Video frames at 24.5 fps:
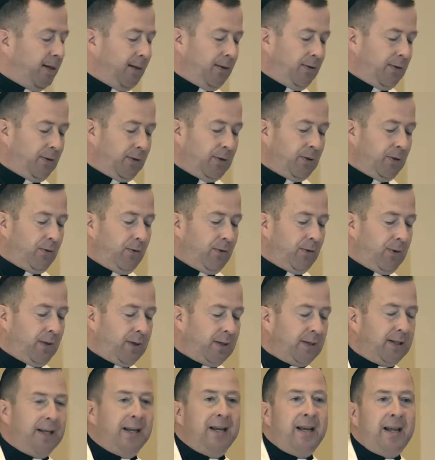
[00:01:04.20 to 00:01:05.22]
into
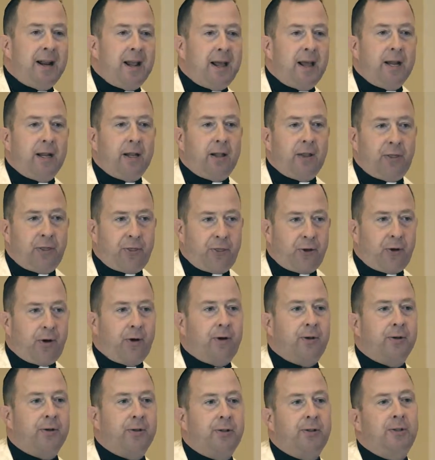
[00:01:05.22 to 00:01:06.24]
this innate
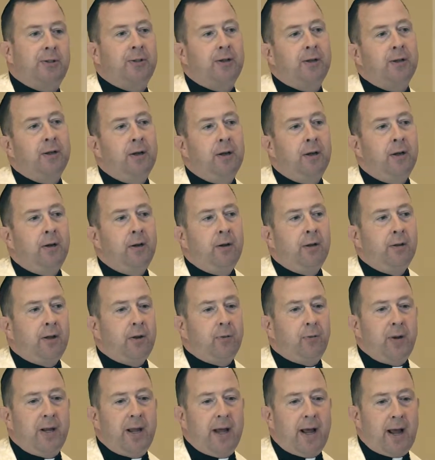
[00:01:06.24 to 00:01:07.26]
thirst
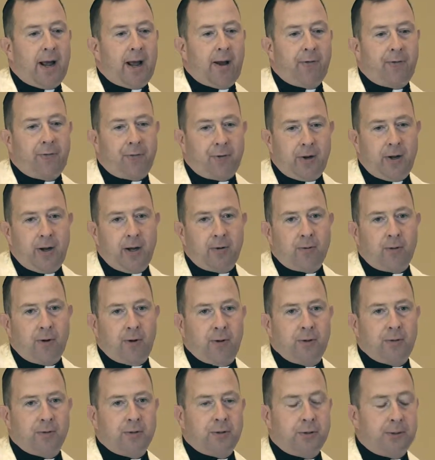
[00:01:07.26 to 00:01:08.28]
that we have for
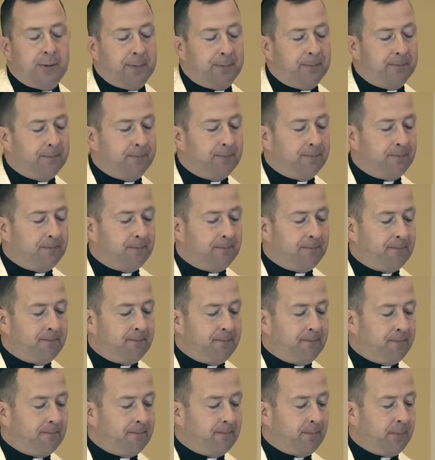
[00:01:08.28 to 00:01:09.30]
heroes.
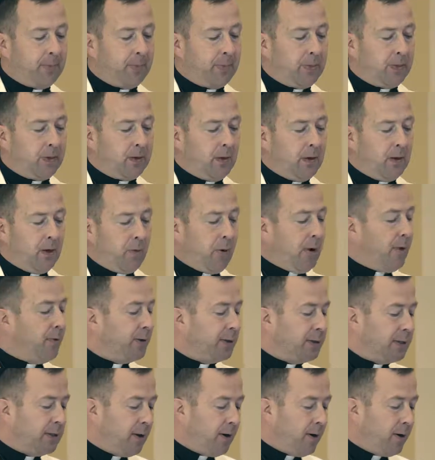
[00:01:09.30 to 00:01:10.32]
We hear
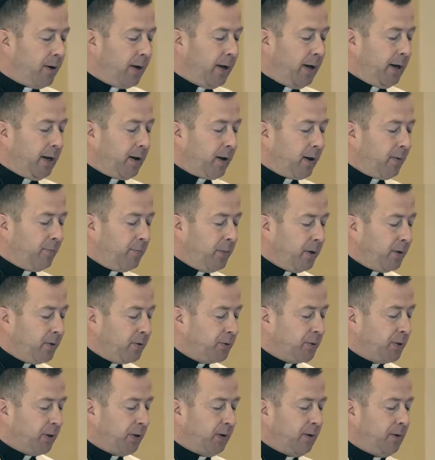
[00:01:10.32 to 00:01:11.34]
this longing in our
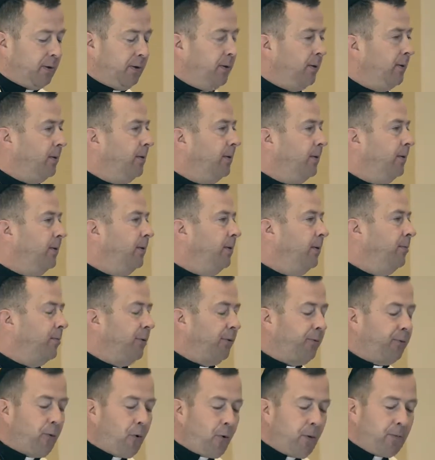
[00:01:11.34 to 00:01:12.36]
music.
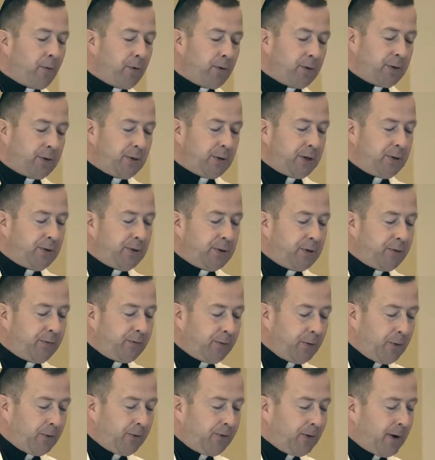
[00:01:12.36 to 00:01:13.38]
Performers such as the
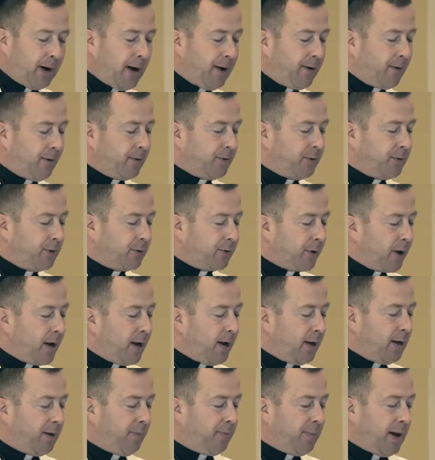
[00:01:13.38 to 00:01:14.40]
Foo Fighters,
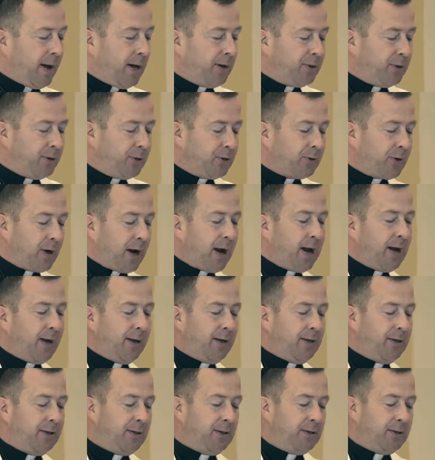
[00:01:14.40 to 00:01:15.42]
Drake, Imagine
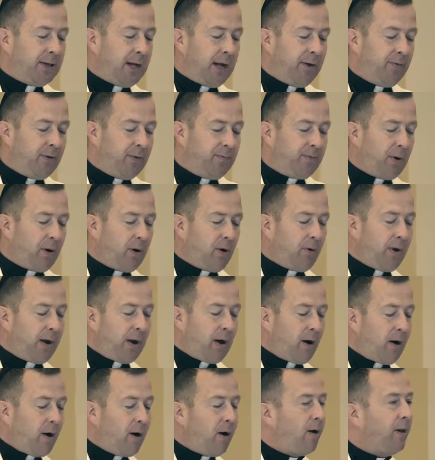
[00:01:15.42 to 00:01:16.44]
Dragons, and David Bowie
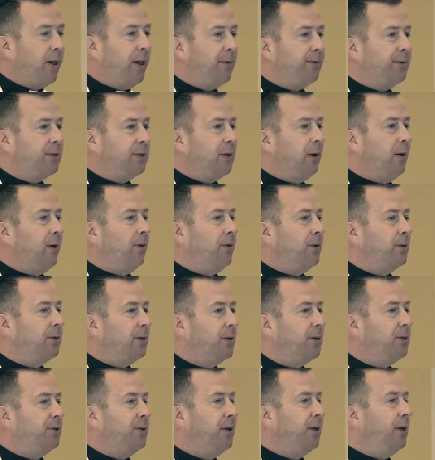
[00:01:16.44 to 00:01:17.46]
all have songs
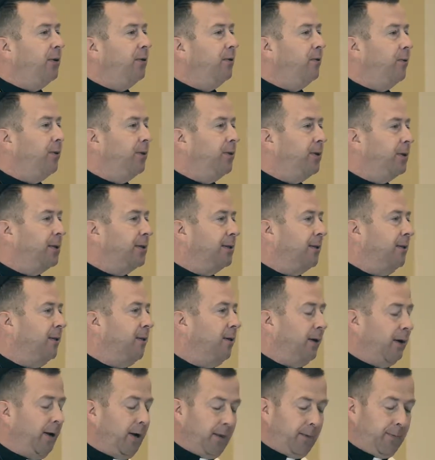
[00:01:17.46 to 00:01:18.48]
that deal with this
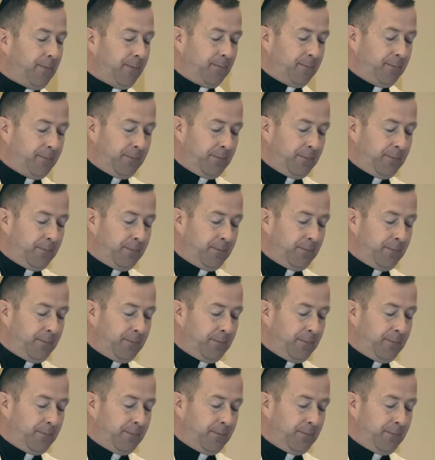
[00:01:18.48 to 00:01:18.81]
longing.